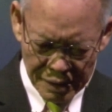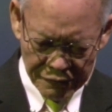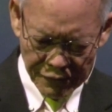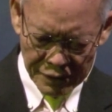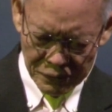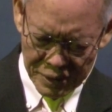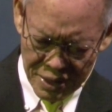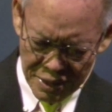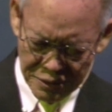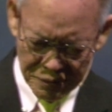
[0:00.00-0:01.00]
Father, we
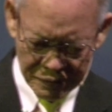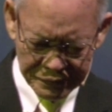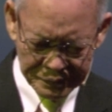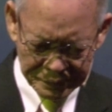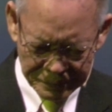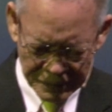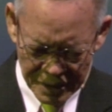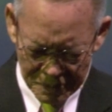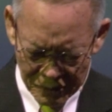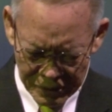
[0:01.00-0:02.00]
thank you
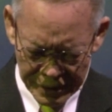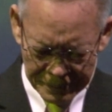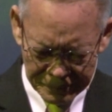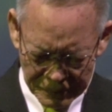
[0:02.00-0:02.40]
this morning